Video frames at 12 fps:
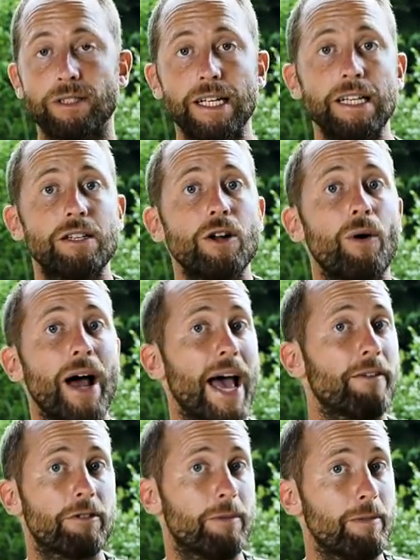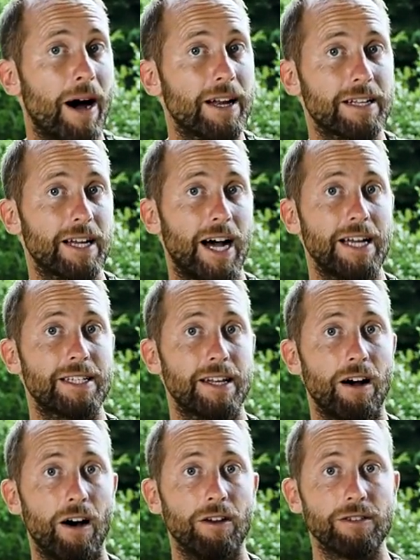Seeds don't have to be monetized
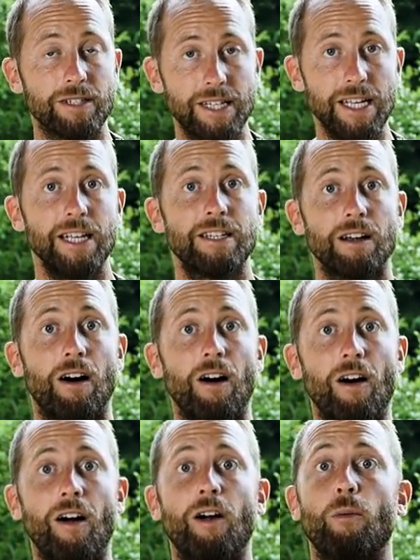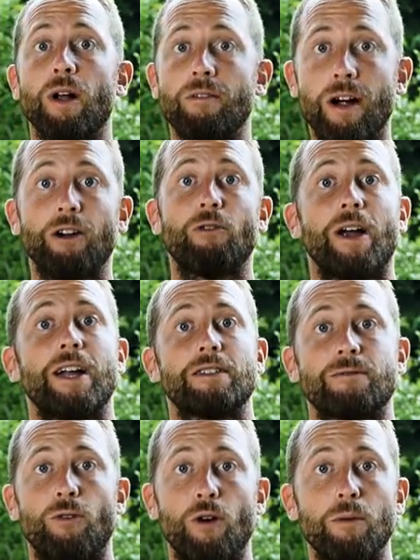at all. Seeds are one of our
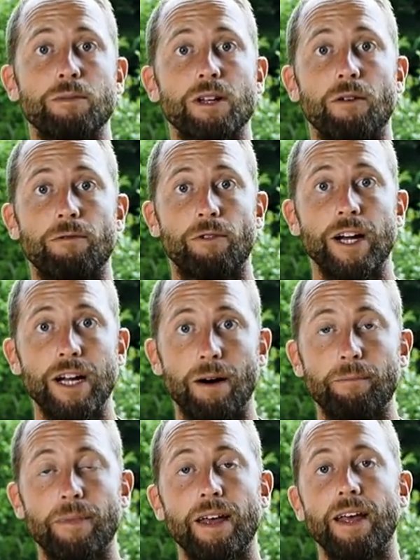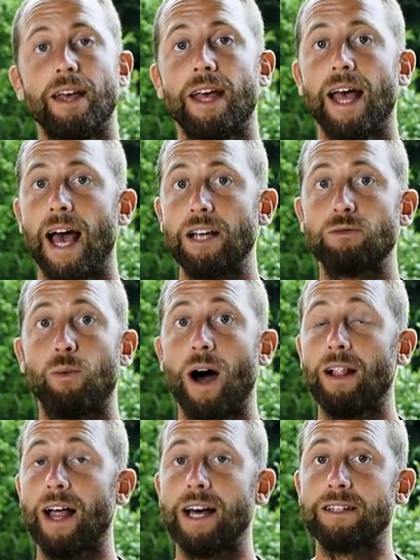greatest forms of freedom, as
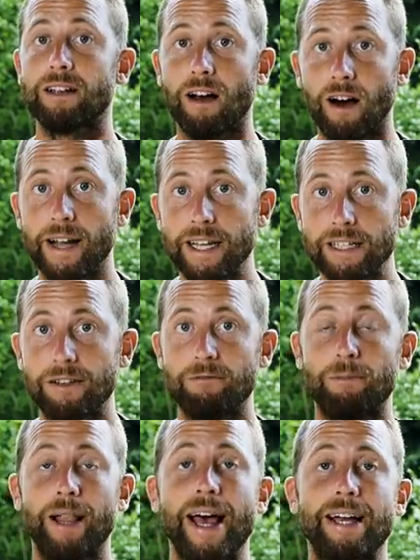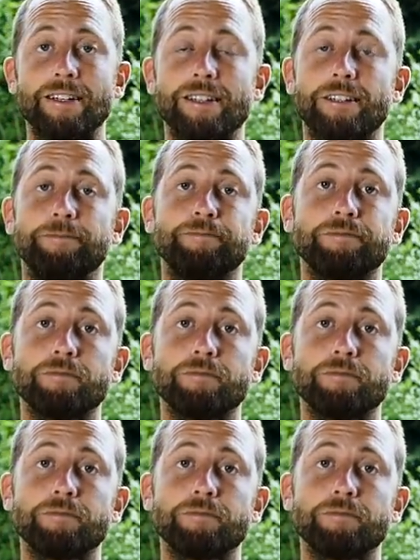well as cuttings of plants.